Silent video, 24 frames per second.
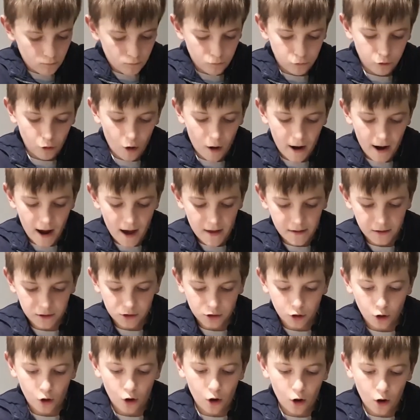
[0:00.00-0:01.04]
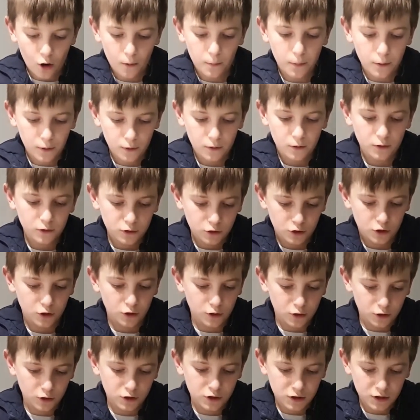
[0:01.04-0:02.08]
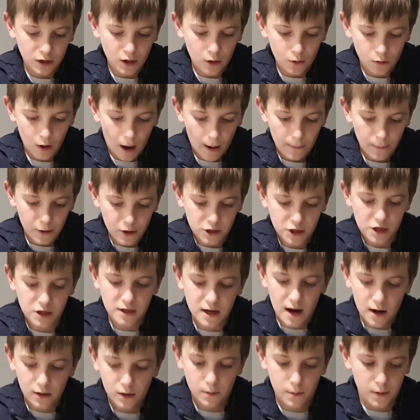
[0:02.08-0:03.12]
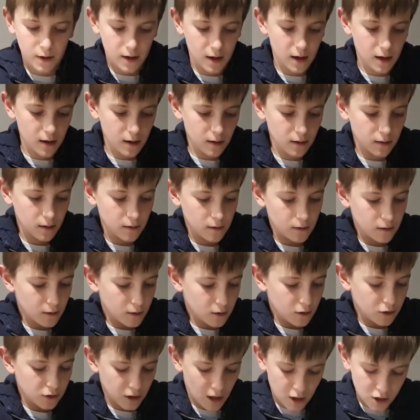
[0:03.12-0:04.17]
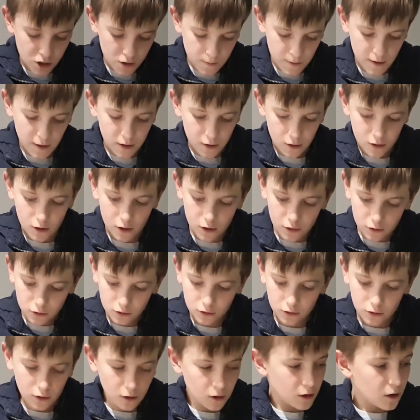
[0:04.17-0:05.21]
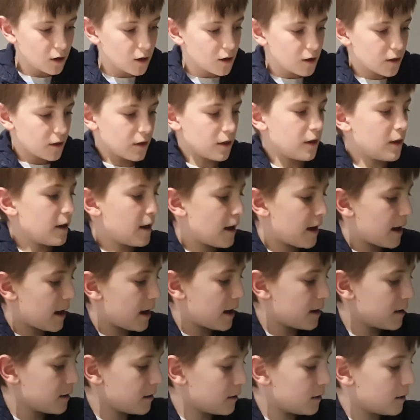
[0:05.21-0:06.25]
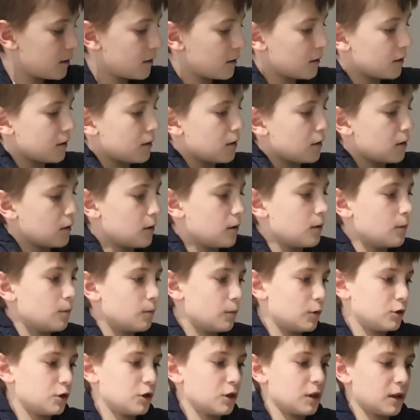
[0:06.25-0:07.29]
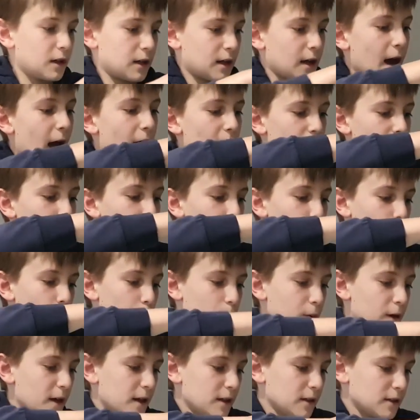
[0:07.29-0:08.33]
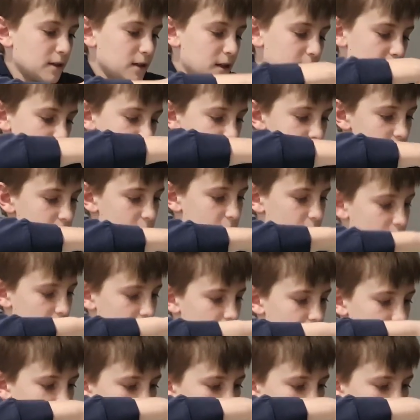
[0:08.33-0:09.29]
right at the top, so you can still like push it down a bit. So that should be good. Then we're going to get the broad bean seeds.